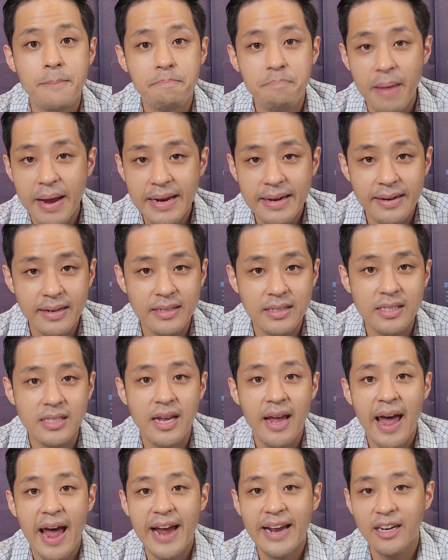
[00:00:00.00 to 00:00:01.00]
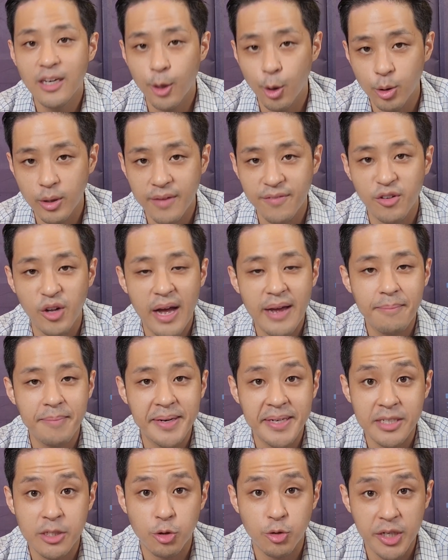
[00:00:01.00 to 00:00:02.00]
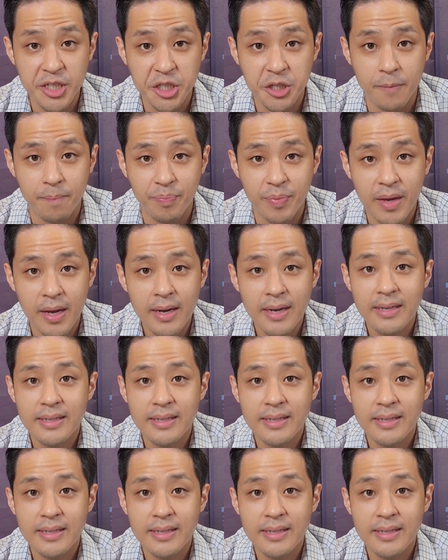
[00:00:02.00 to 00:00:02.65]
maintenance, and low level administration.